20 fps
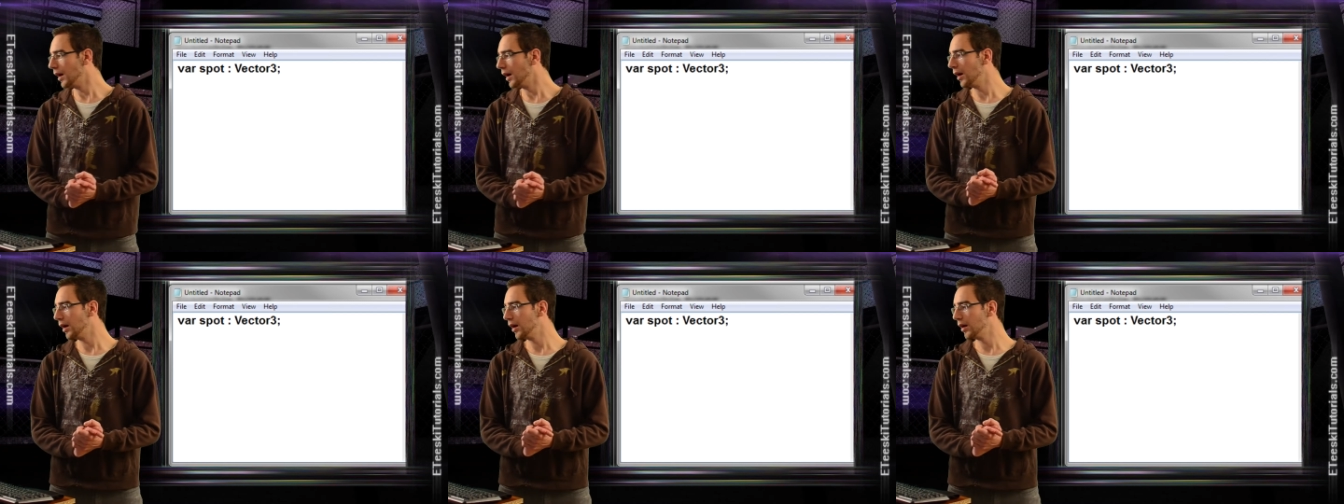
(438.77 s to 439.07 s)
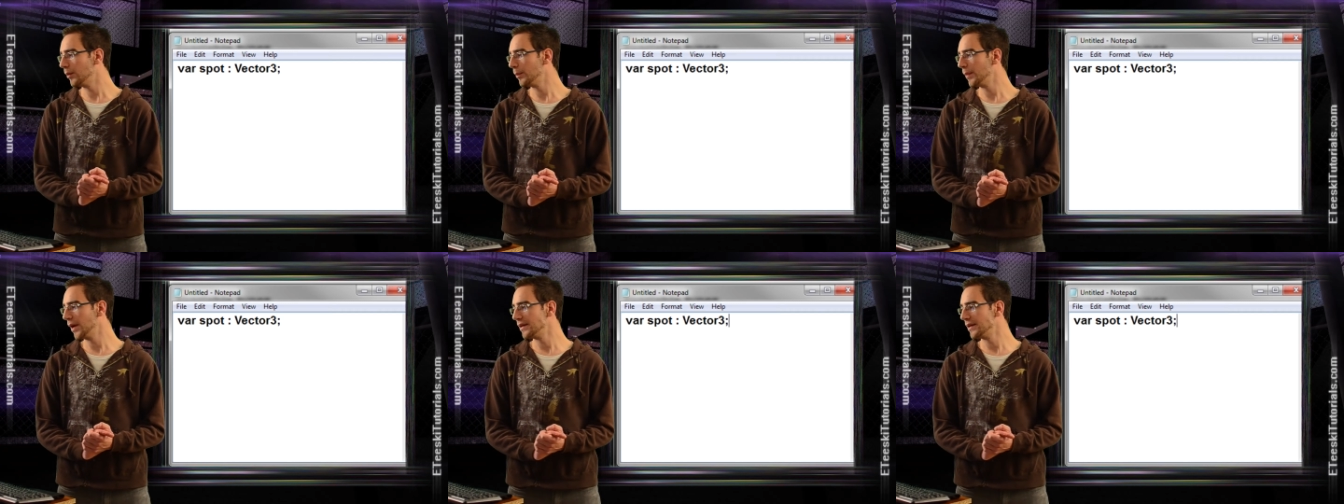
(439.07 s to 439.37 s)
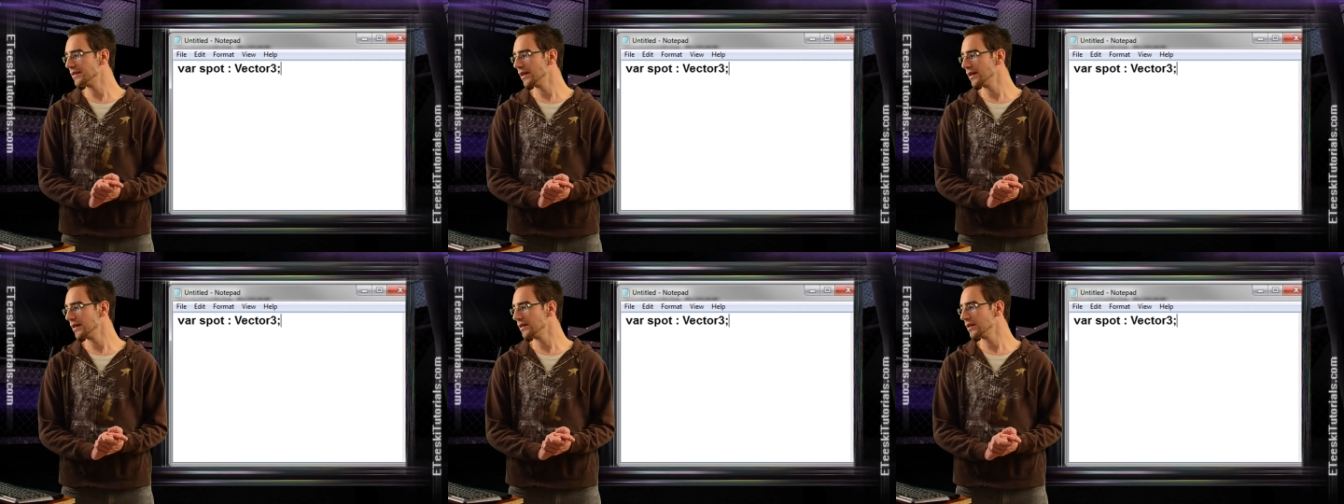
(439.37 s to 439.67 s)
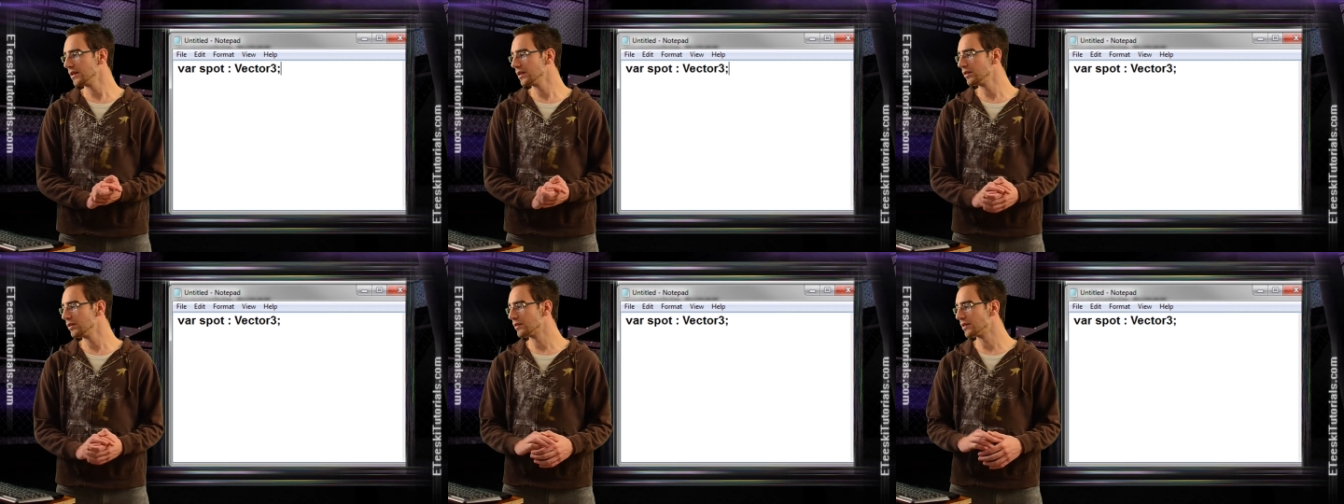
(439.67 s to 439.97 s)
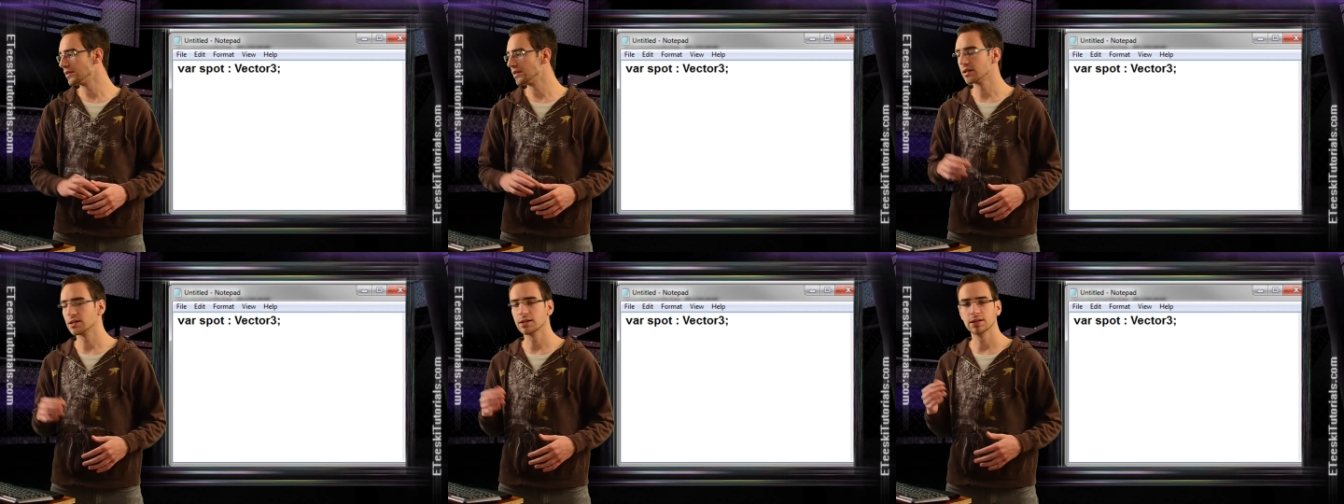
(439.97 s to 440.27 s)
Um, and then you
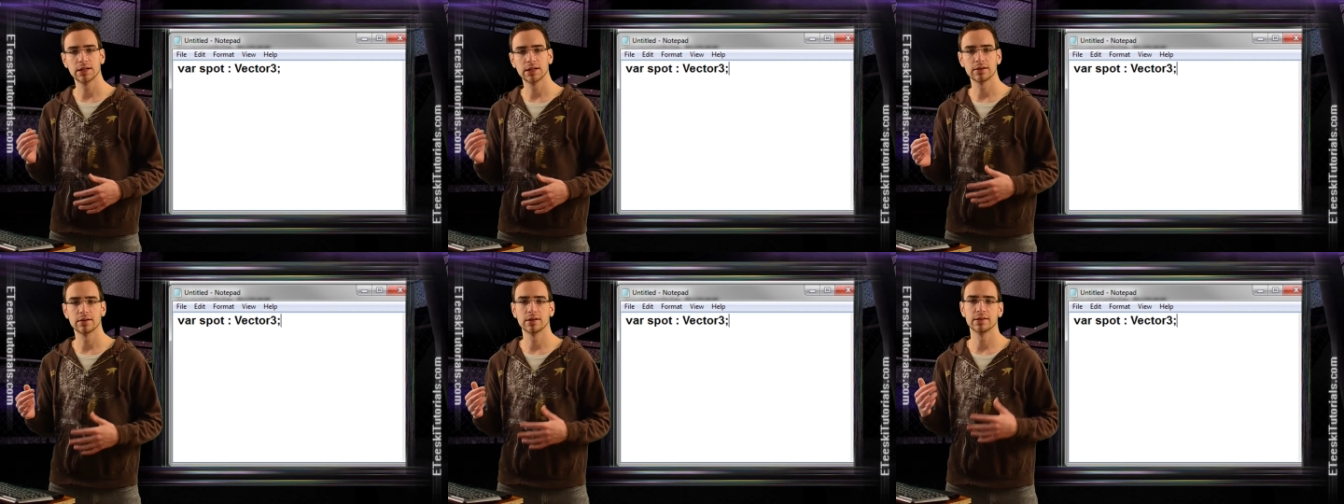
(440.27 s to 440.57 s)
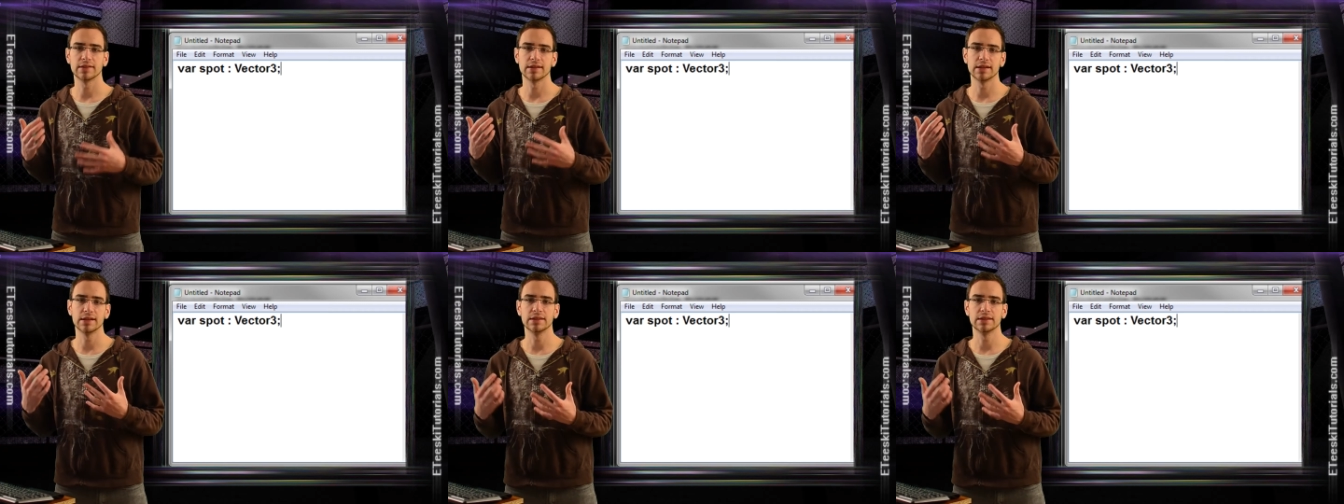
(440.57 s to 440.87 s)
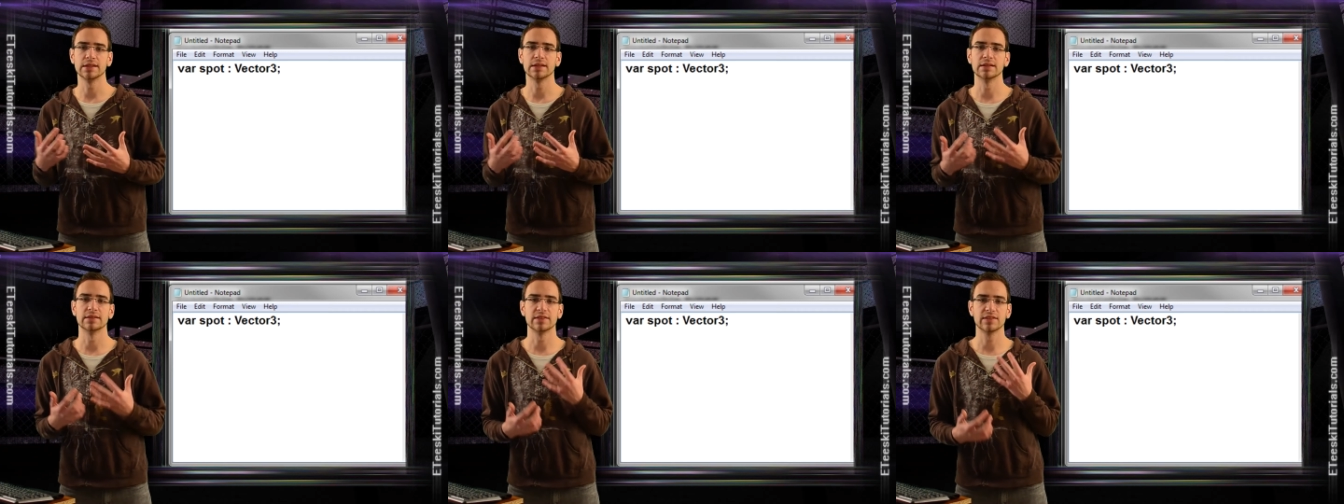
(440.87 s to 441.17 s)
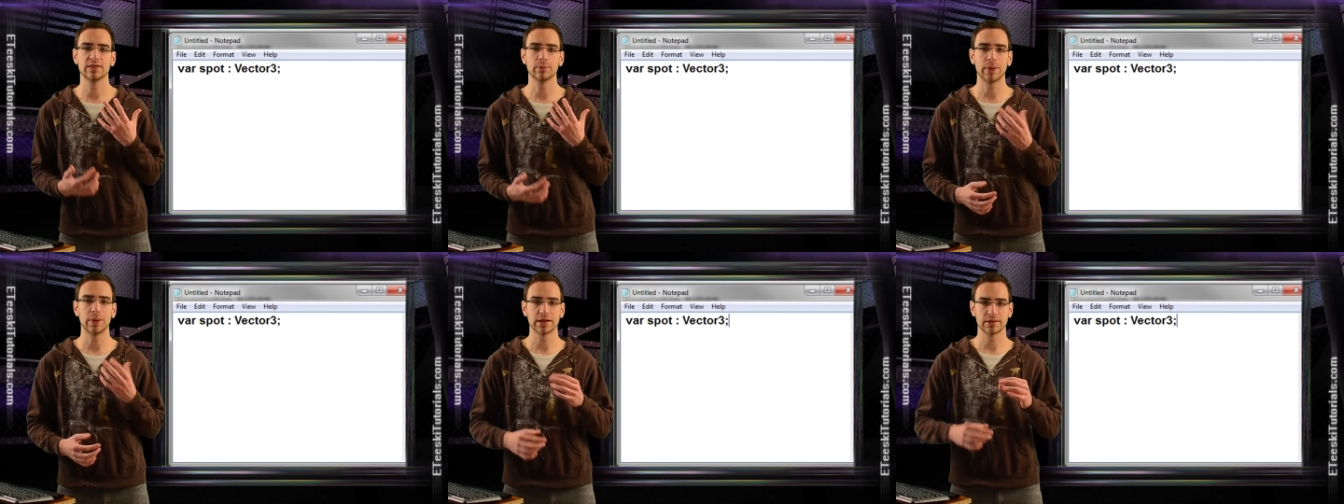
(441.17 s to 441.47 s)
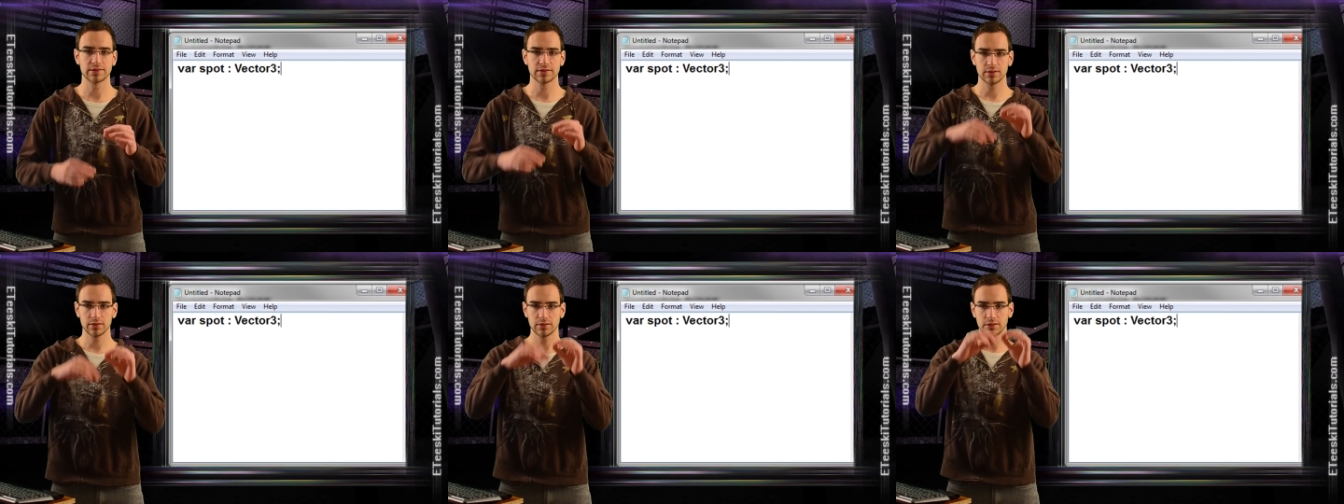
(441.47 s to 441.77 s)
can declare it in the
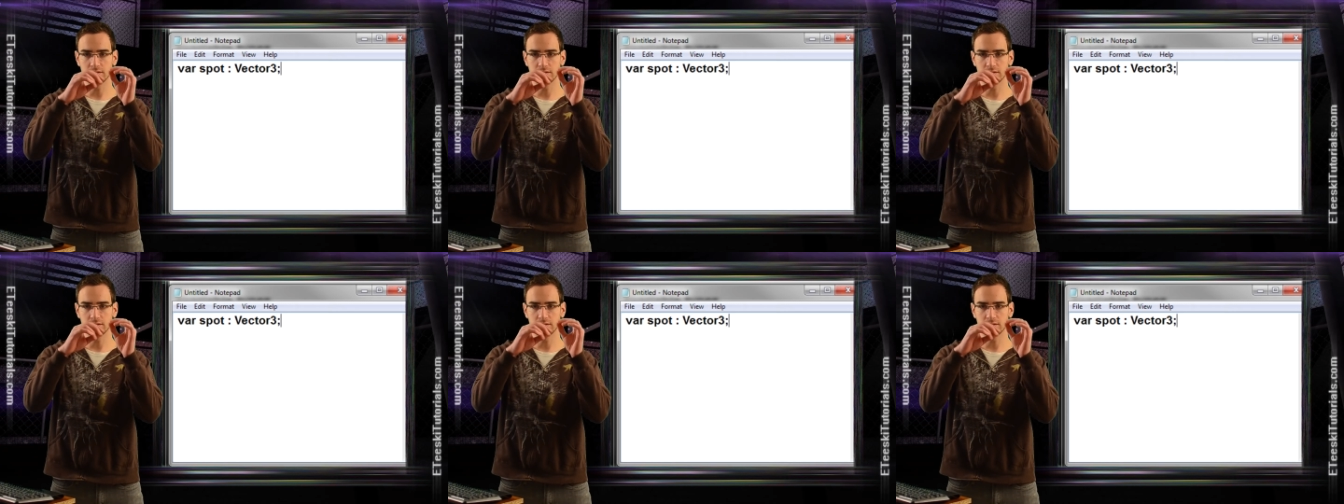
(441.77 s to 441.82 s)
inspector.